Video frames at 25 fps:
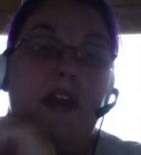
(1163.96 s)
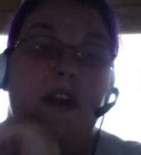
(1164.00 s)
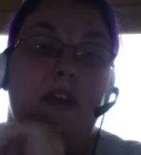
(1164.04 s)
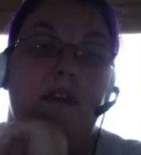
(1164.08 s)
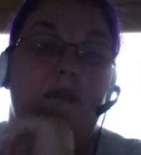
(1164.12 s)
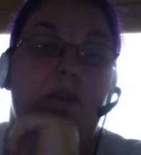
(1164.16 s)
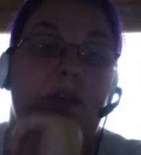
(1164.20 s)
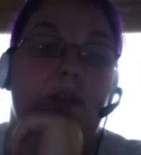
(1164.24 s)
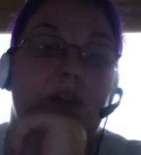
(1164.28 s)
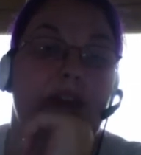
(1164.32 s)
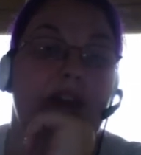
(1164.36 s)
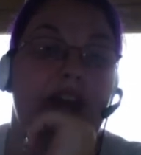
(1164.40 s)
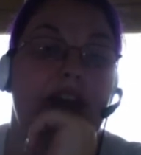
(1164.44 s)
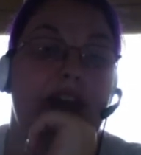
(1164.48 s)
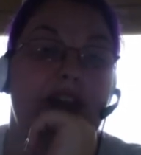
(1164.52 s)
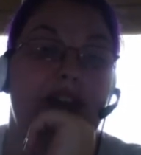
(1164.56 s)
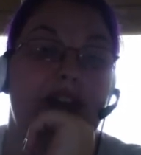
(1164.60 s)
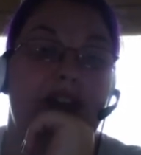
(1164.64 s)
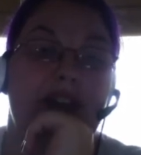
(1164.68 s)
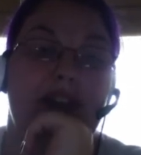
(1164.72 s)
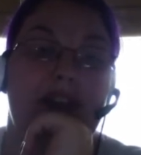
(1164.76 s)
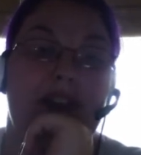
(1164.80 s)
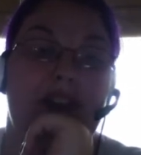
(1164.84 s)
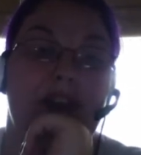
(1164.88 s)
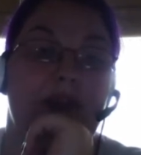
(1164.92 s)
good for
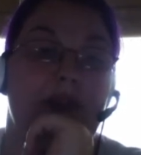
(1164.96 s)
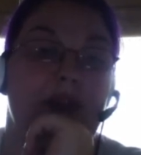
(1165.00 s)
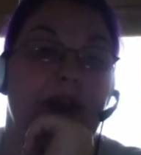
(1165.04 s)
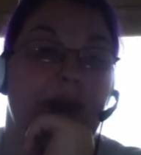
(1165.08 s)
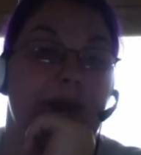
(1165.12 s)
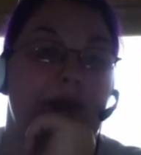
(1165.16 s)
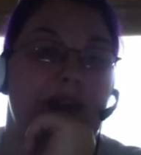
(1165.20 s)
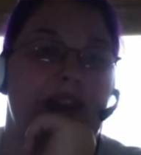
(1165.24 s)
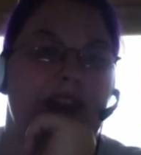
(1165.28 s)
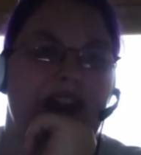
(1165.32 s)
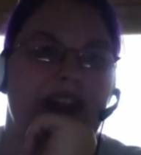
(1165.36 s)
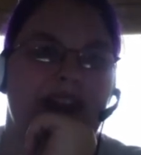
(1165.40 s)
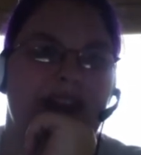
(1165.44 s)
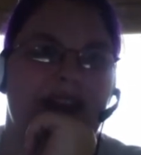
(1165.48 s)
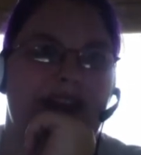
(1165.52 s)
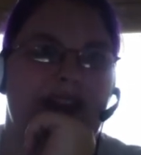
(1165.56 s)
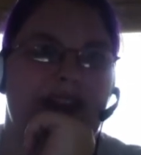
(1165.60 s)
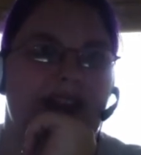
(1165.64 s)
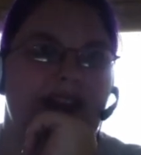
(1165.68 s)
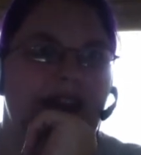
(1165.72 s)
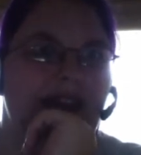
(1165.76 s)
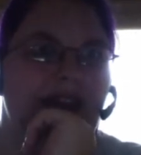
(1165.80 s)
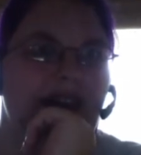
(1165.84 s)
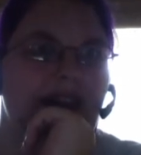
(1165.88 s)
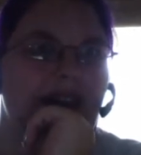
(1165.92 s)
digestive
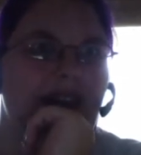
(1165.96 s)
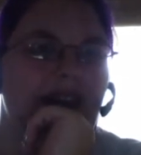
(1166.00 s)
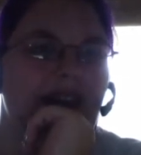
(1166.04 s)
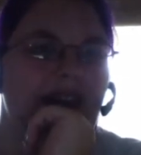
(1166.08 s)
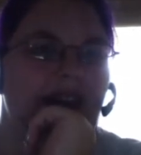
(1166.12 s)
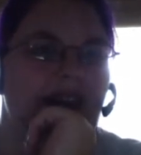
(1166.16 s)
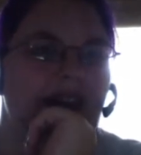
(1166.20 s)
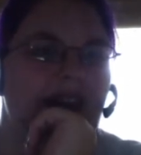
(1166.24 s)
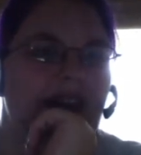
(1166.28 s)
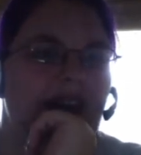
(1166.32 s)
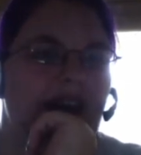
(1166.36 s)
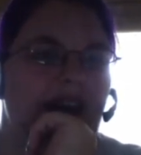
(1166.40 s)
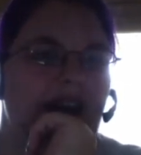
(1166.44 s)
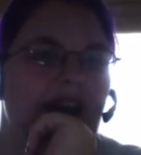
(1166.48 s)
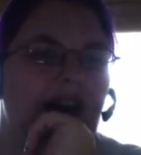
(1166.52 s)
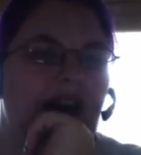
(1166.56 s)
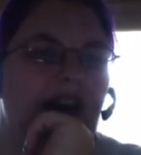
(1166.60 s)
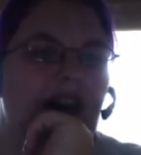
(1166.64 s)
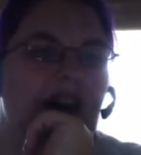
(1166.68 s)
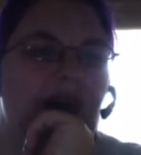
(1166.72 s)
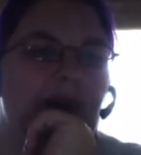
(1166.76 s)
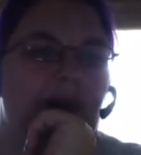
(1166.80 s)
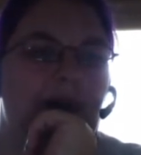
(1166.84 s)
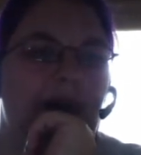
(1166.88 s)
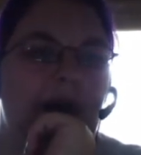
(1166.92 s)
upsets.
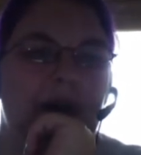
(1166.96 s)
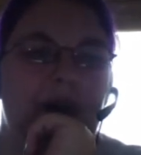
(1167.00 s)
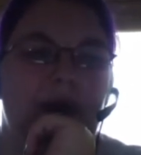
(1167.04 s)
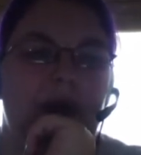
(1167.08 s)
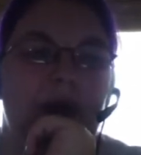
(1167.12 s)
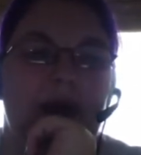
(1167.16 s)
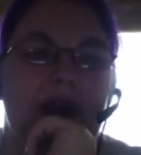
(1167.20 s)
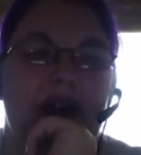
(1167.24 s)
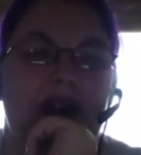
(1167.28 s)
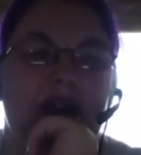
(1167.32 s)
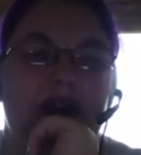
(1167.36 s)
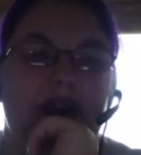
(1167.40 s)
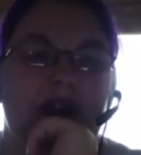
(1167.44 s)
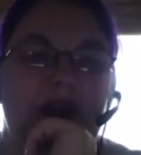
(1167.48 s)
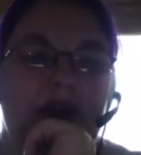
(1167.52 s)
Uh, peppermint's